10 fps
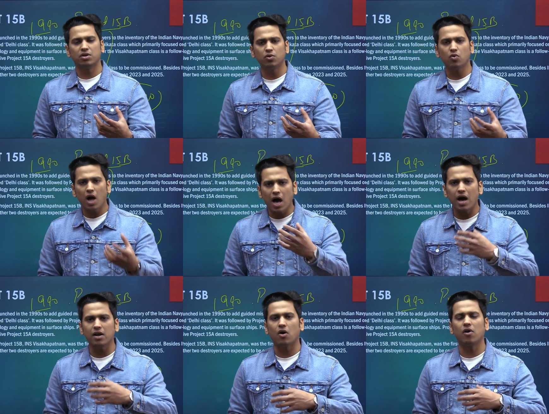to
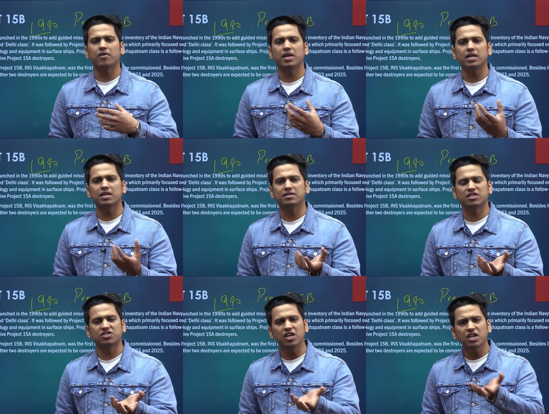our already
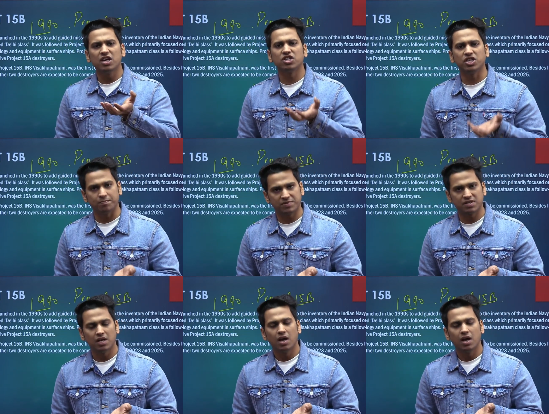existing ships.